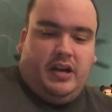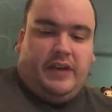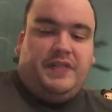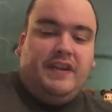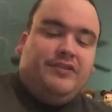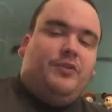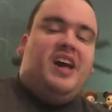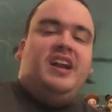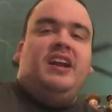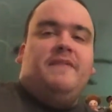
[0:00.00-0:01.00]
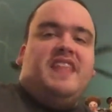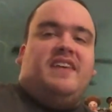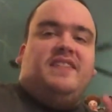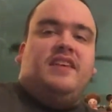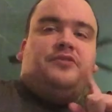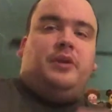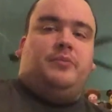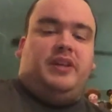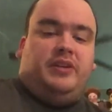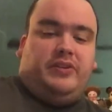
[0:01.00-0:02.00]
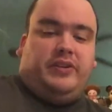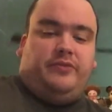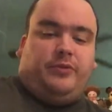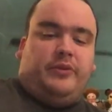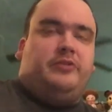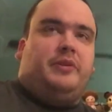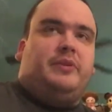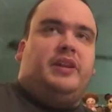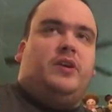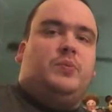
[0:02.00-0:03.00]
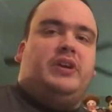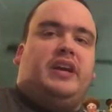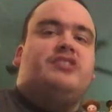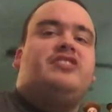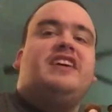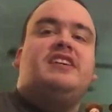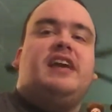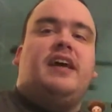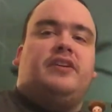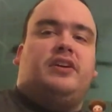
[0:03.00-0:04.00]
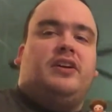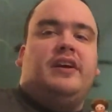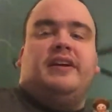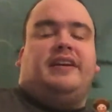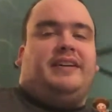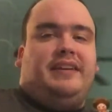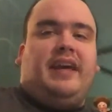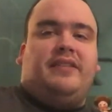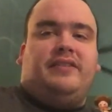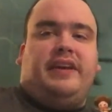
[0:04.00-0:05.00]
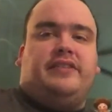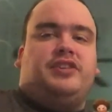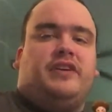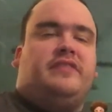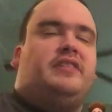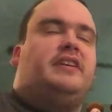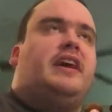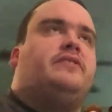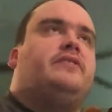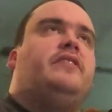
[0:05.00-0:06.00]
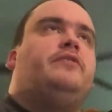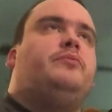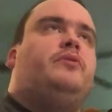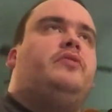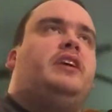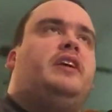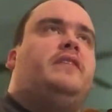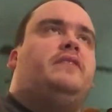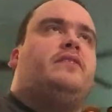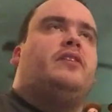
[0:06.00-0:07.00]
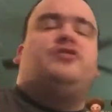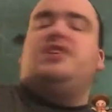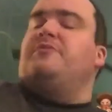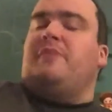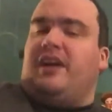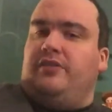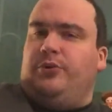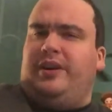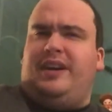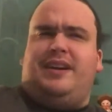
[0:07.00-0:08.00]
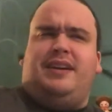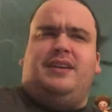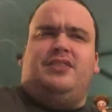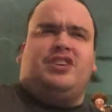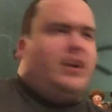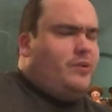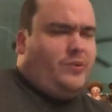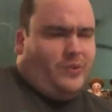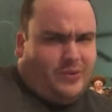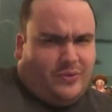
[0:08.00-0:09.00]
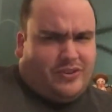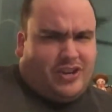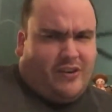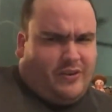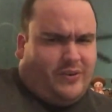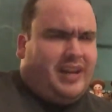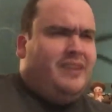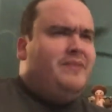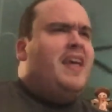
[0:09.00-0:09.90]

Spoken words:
This one I'm really looking forward to. I really hope we get it together. Not together, just together. This movie stars James McAvoy and Sharon Horgan.